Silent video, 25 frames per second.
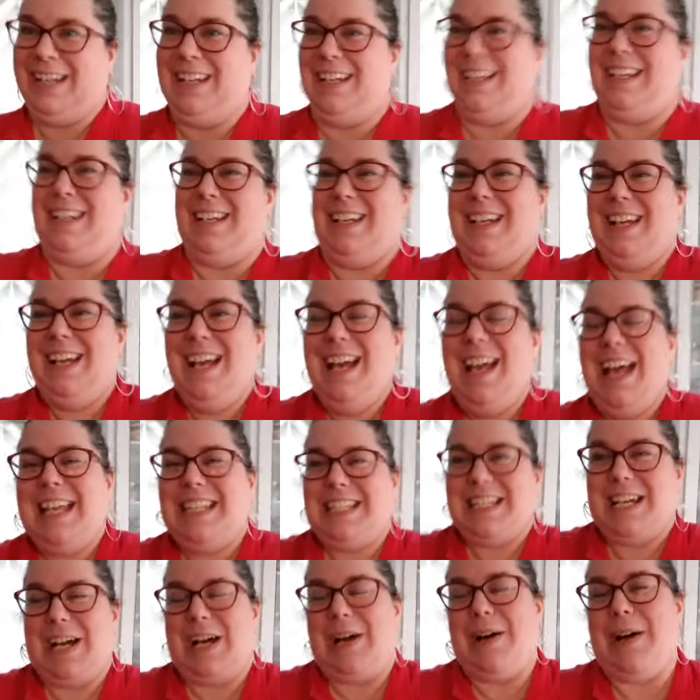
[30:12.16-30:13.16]

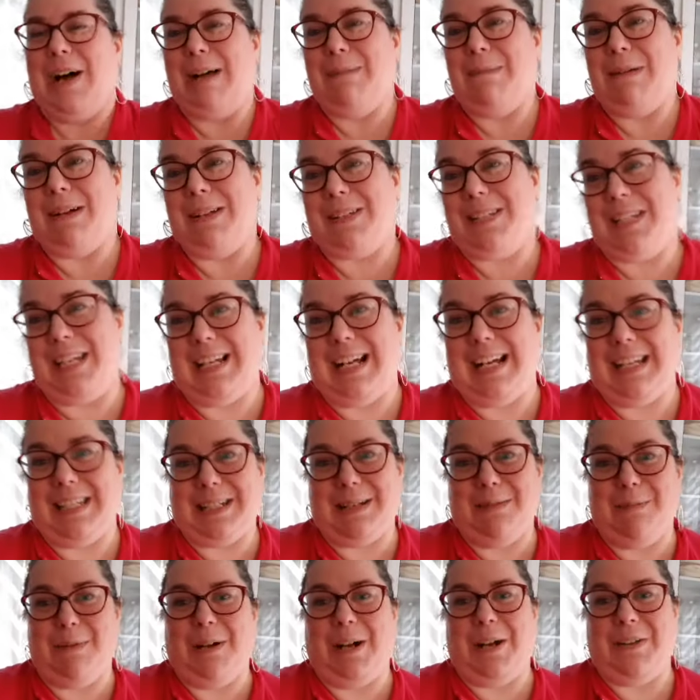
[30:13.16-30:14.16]
so um, I'll see you guys
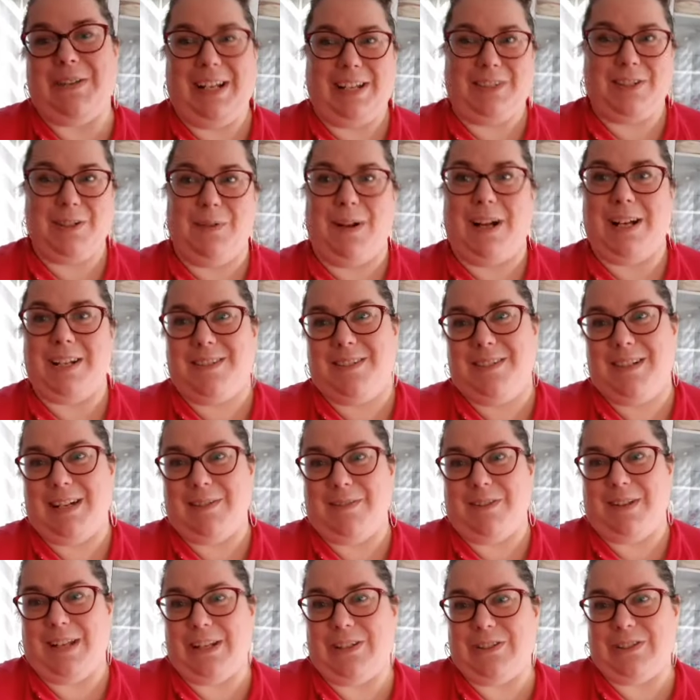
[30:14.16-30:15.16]
tomorrow. Thanks for watching. I
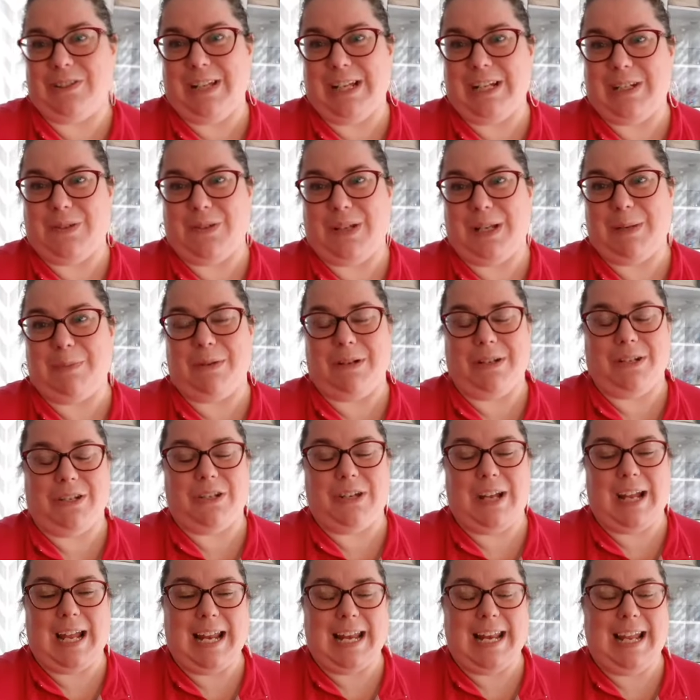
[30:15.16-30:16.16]
really, truly, really,
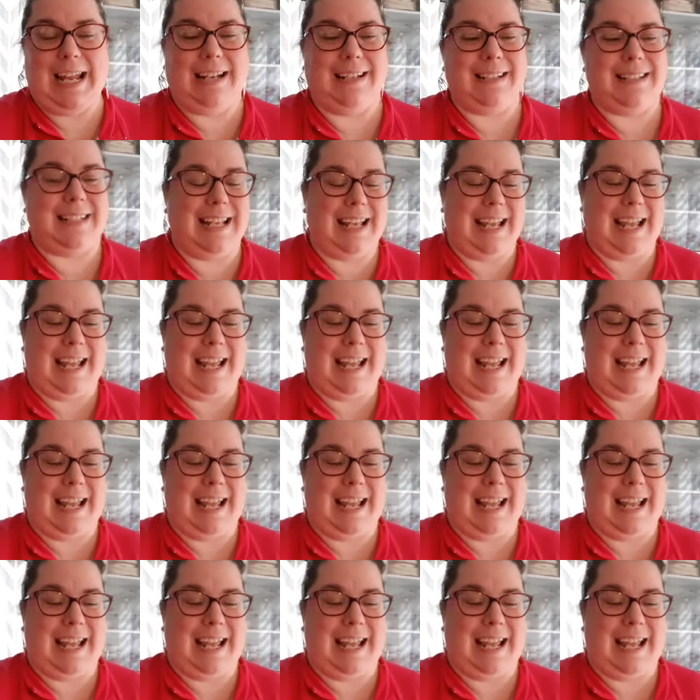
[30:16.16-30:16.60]
appreciate it.